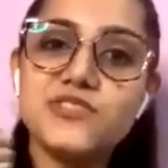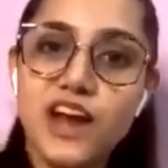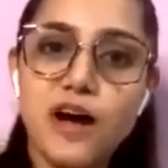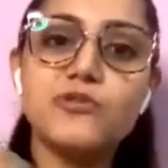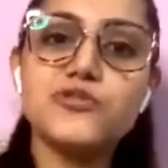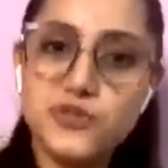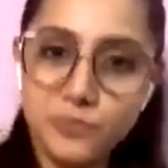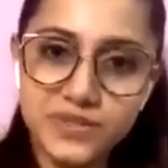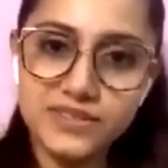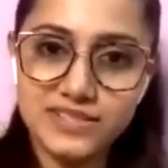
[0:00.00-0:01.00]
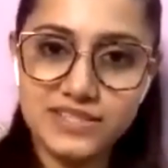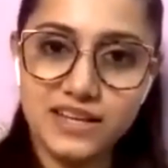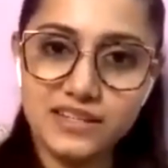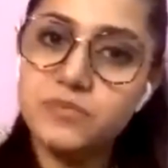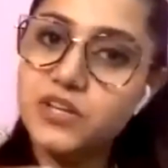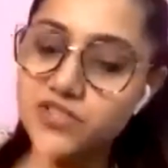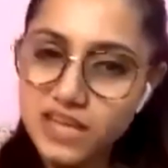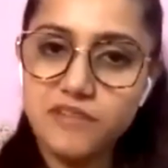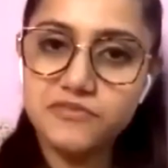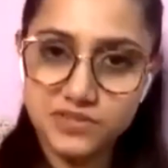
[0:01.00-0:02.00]
as Rahu Jupiter started,
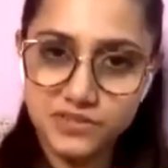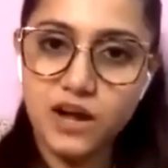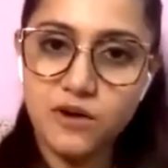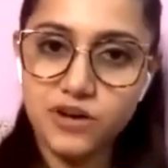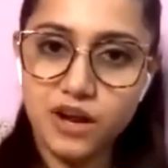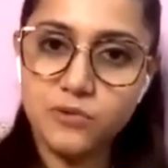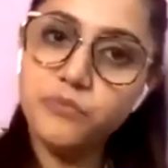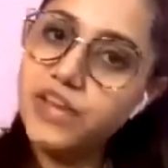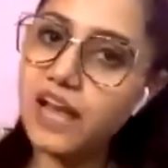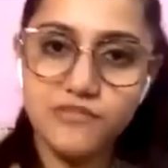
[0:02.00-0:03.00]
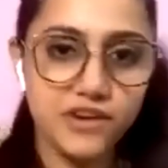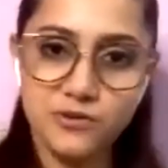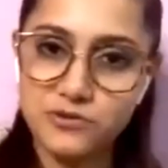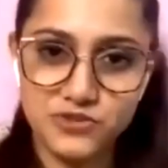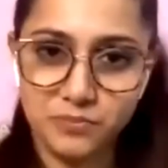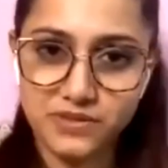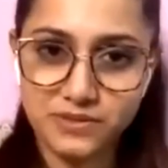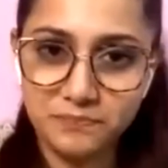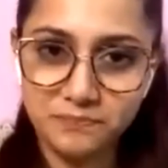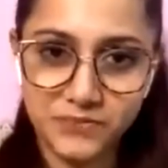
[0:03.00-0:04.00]
because after Rahu Rahu, we have Rahu
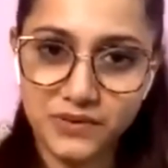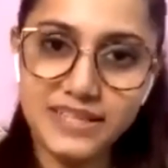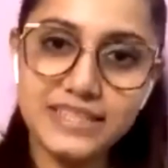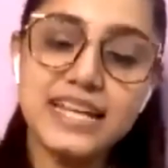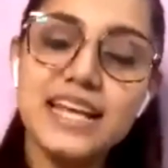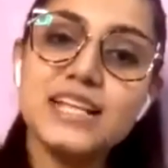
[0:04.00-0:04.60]
Jupiter, right?